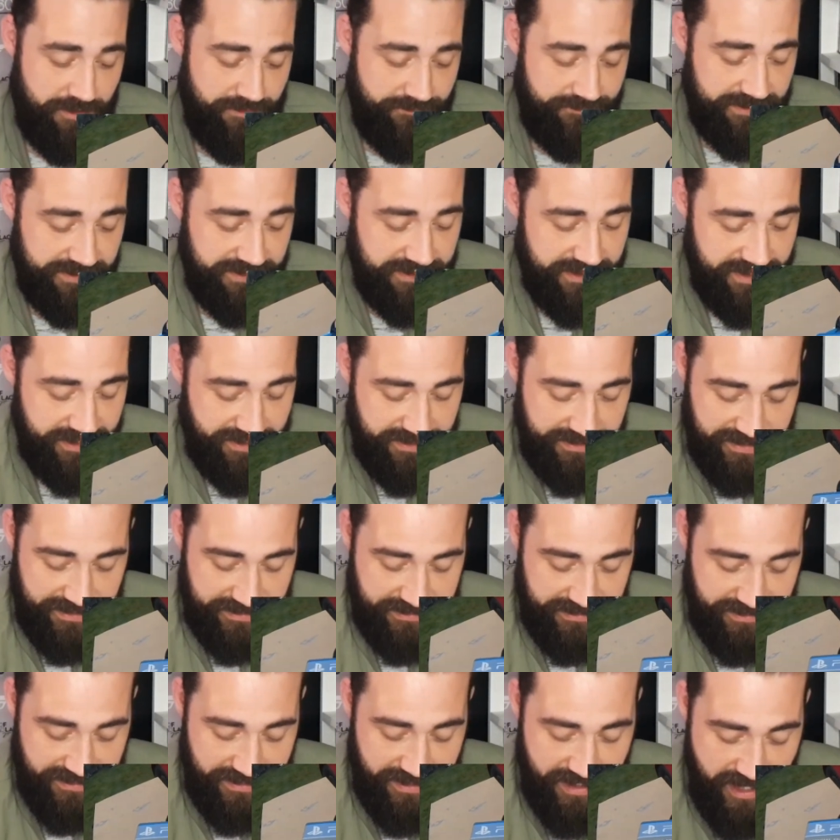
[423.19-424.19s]
obviously, because
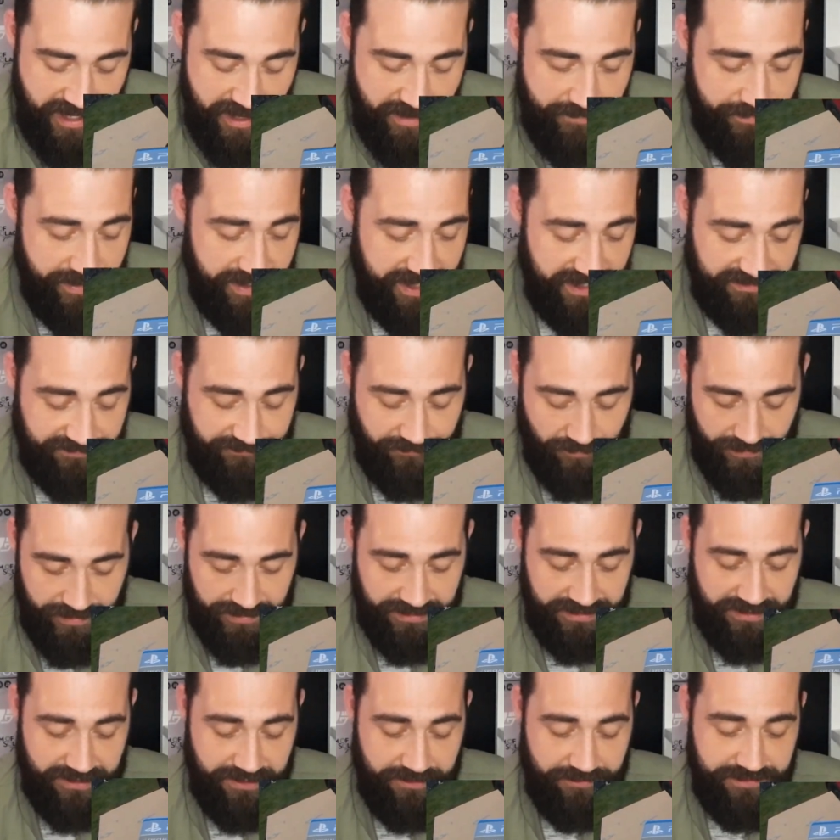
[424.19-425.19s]
that's a PS4
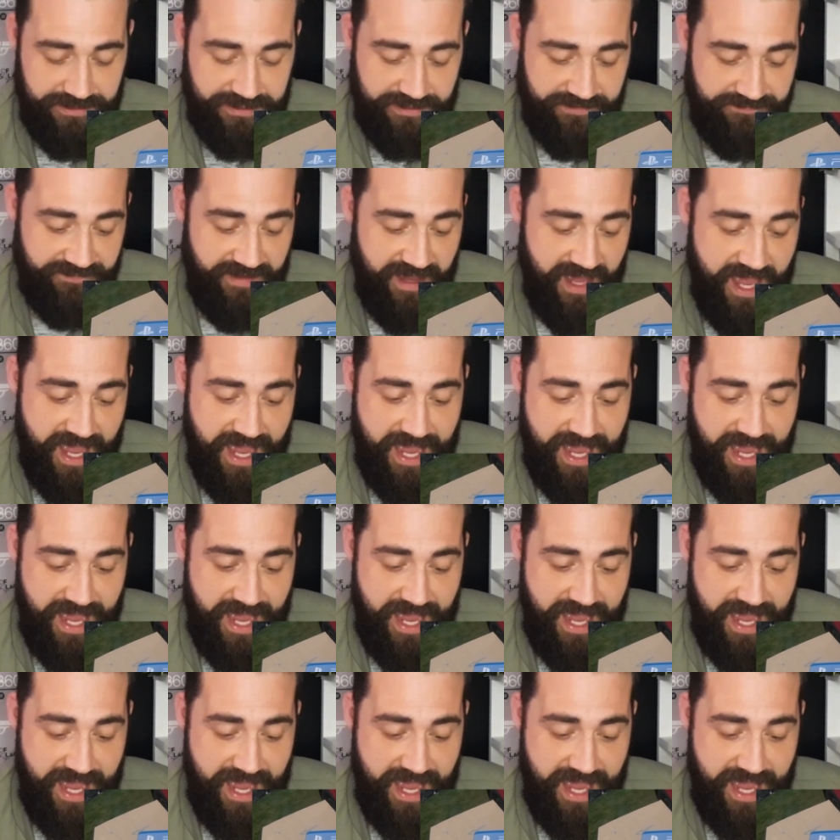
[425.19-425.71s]
exclusive.